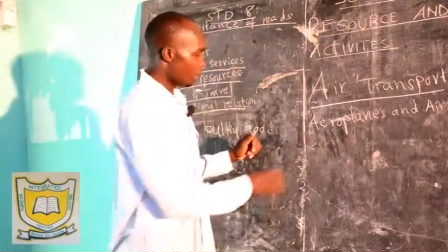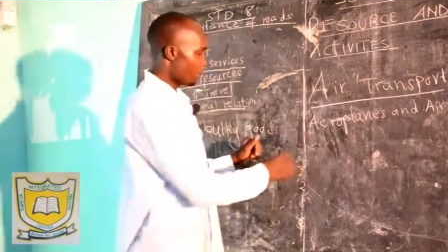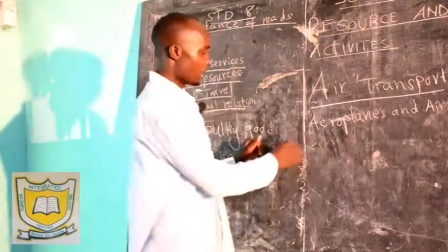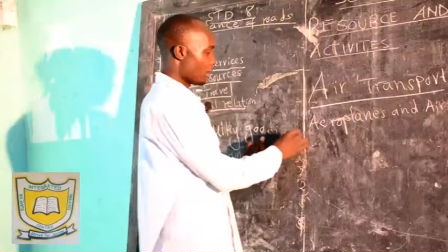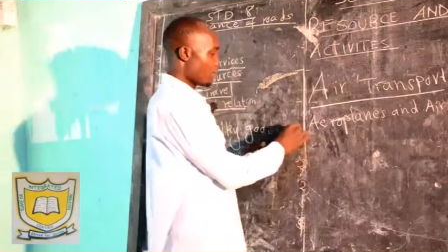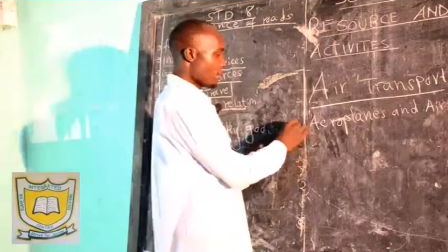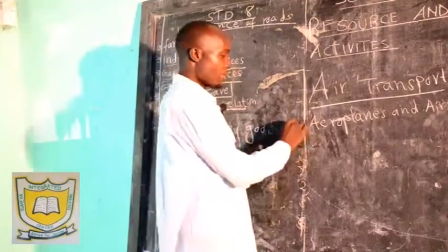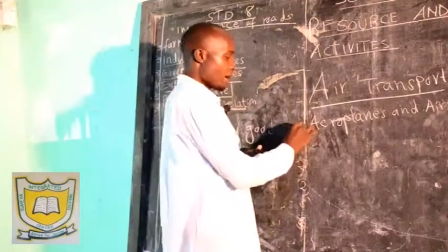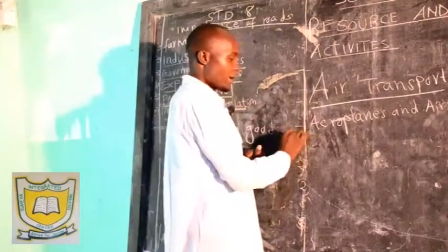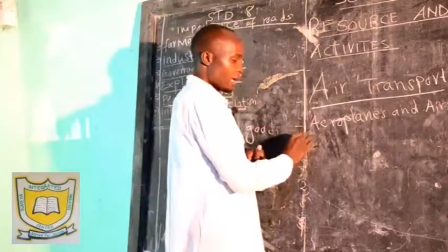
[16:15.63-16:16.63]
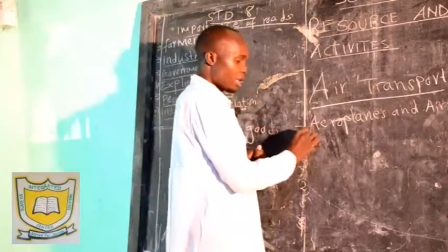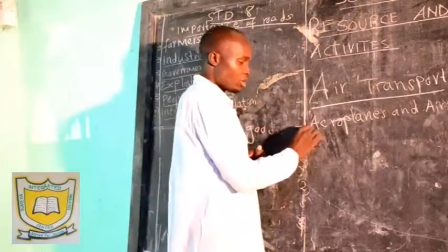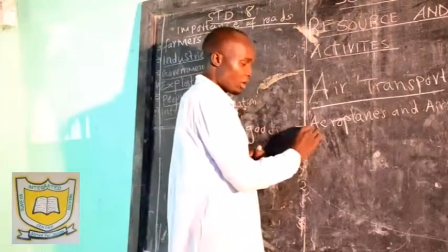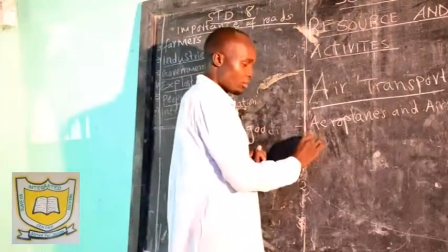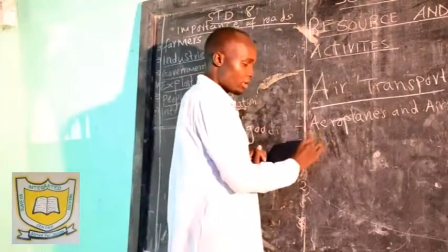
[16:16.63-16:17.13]
But remember, air
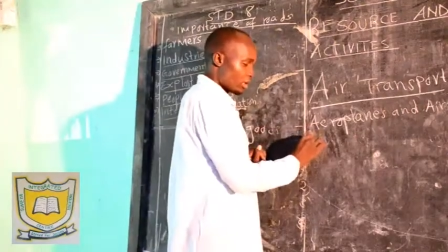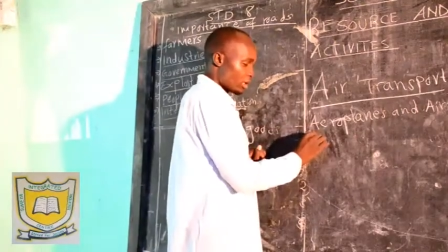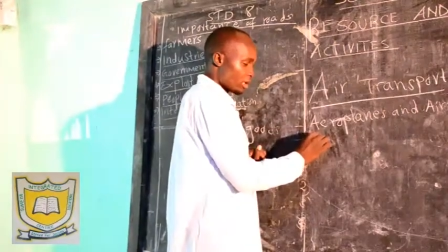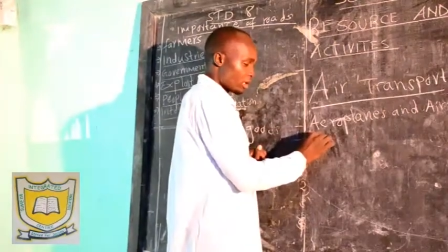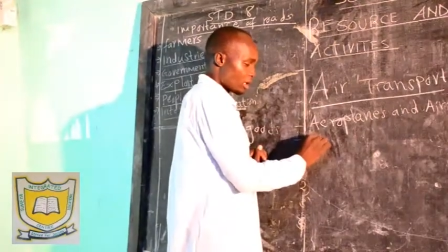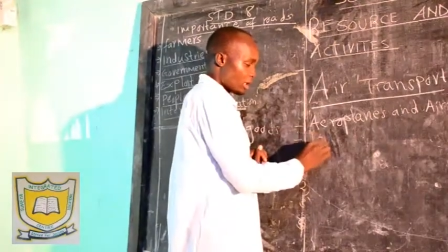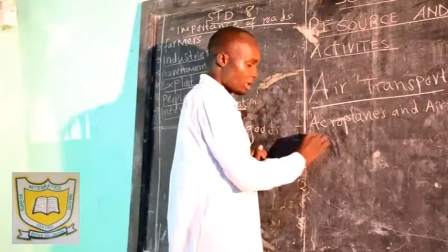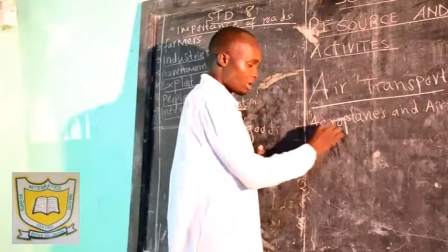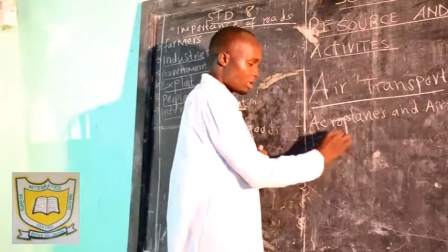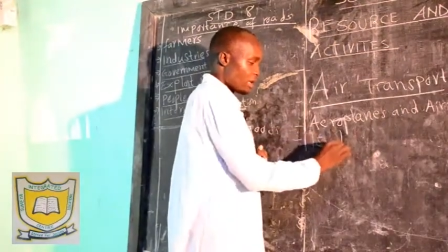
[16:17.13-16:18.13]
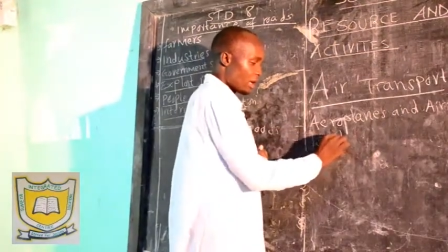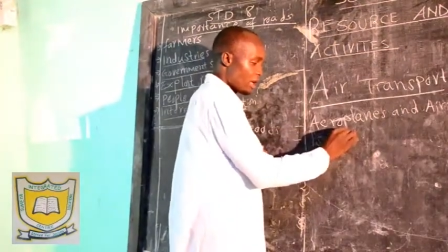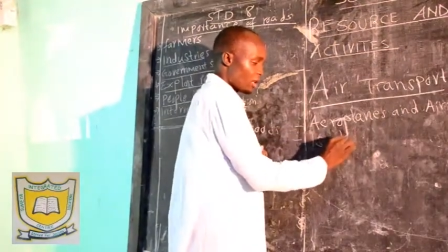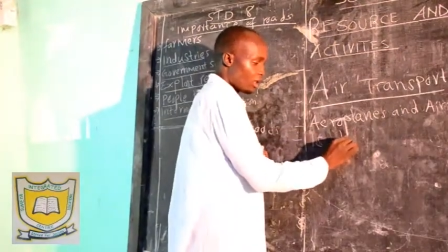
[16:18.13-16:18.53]
transport is the